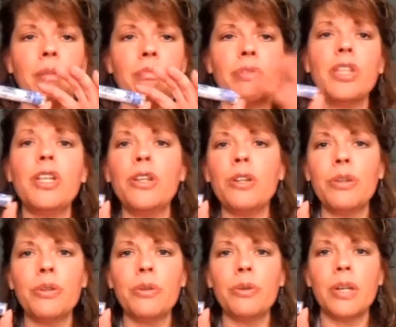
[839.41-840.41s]

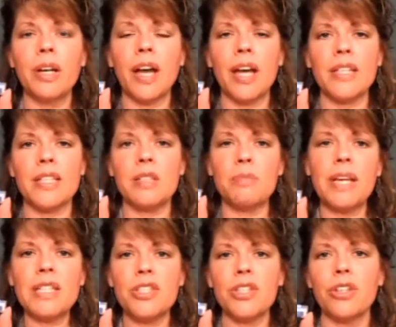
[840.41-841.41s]
blue
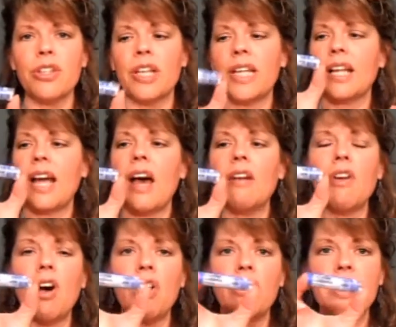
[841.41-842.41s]
dispenser, and it'll have
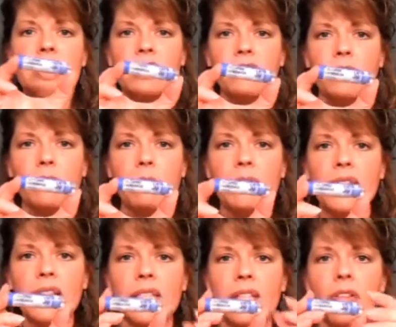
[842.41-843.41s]
all these different remedies, all